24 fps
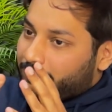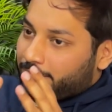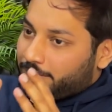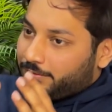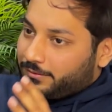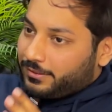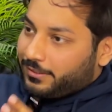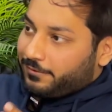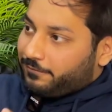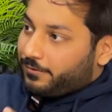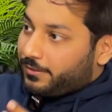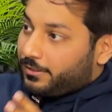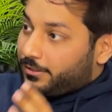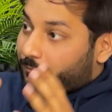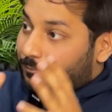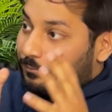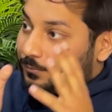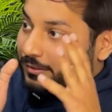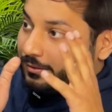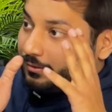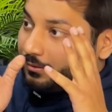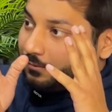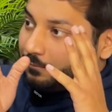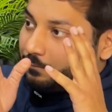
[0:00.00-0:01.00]

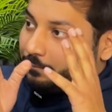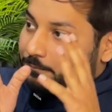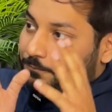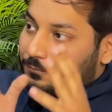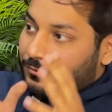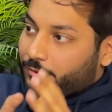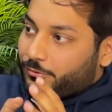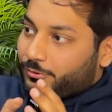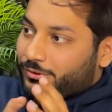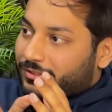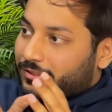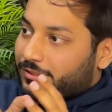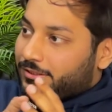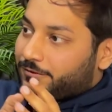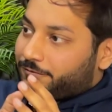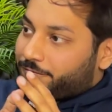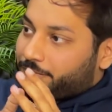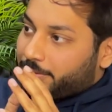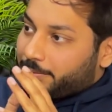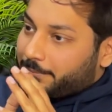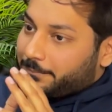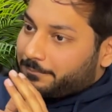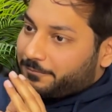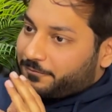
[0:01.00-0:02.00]
development process
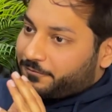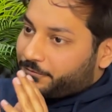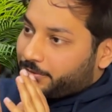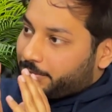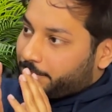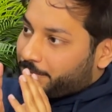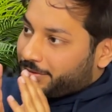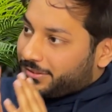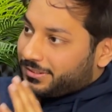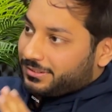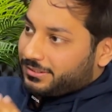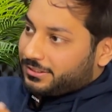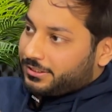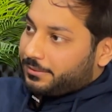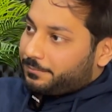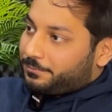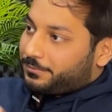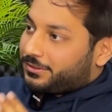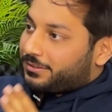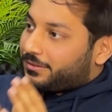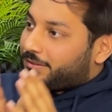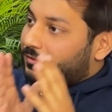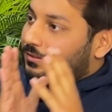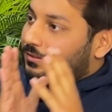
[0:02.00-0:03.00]
from conception